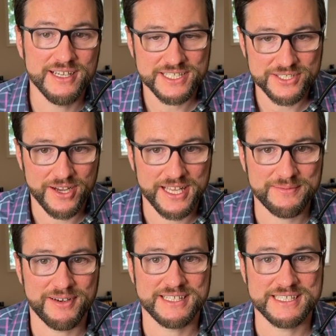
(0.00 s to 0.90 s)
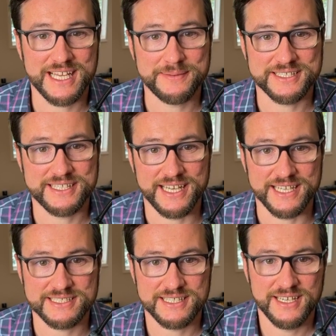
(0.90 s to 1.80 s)
talking about these types of
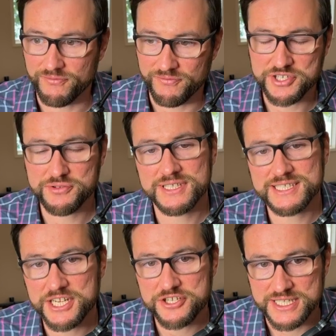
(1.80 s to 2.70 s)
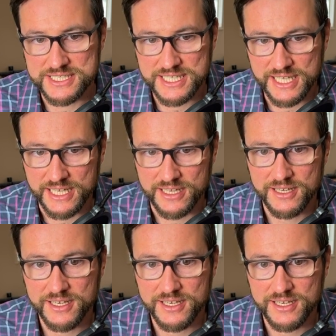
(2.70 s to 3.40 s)
things. Visualization is key.